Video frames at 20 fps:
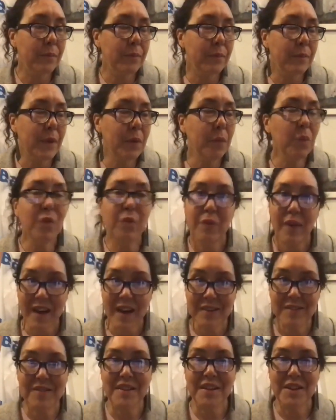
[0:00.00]
it will
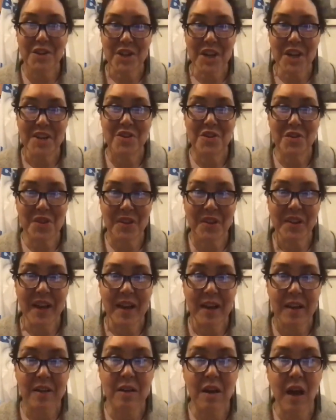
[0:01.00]
vastly change the
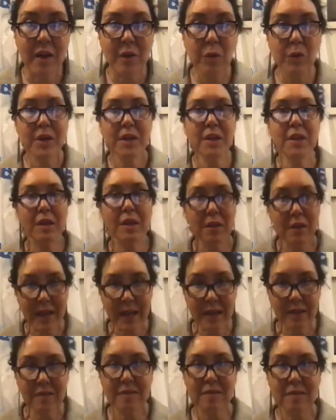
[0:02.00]
land, not only the
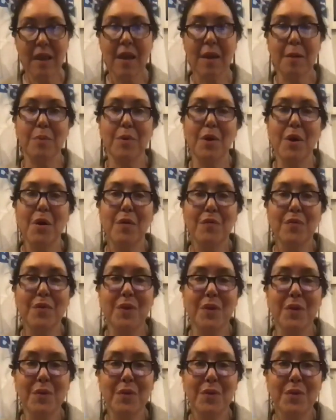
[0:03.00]
landscape of
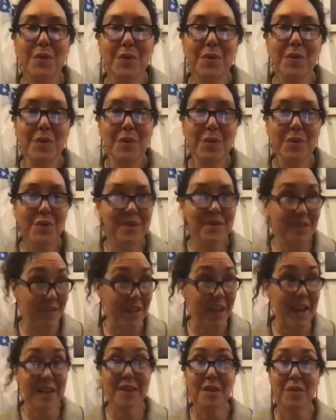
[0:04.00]
this
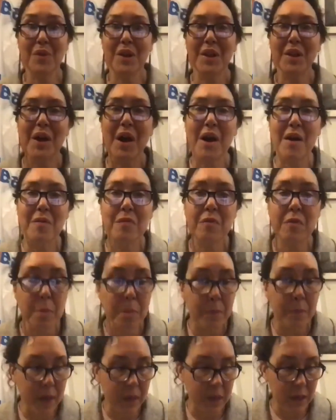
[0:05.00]
land that we love,
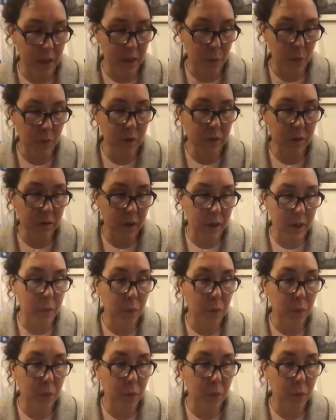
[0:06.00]
but it will